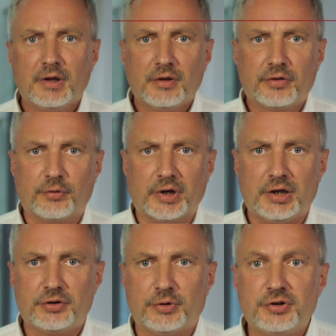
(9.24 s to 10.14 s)
3.
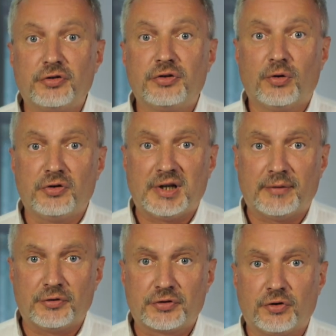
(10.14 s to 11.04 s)
To reduce noise
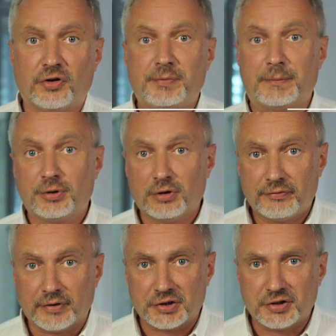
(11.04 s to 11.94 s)
levels caused by poor
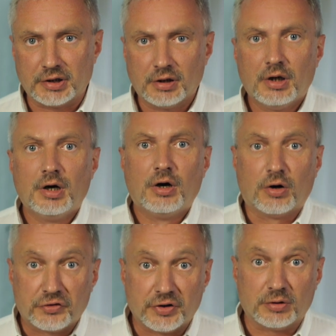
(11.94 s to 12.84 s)
functioning or
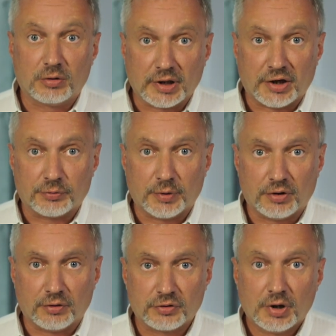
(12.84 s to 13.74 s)
single glazed
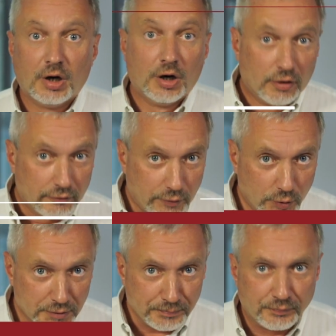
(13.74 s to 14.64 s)
windows,
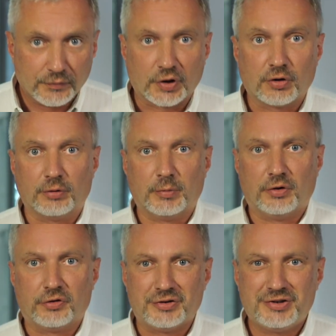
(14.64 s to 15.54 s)
4. The current
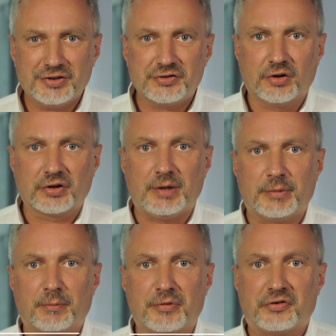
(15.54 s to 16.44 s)
windows are just not keeping
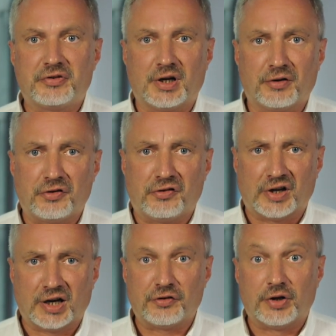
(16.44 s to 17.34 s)
up with the styles and
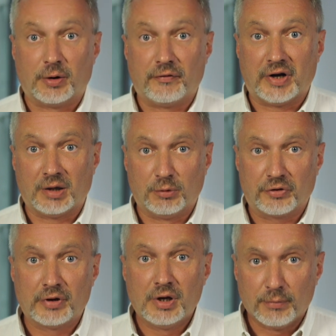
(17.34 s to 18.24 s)
designs now available
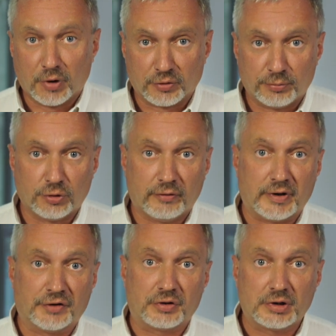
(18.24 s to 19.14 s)
with modern
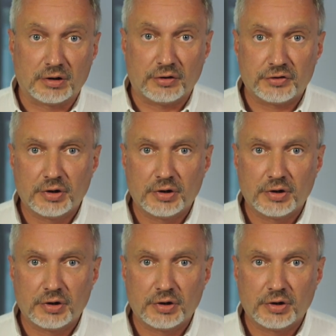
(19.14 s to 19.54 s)
profiles and colours,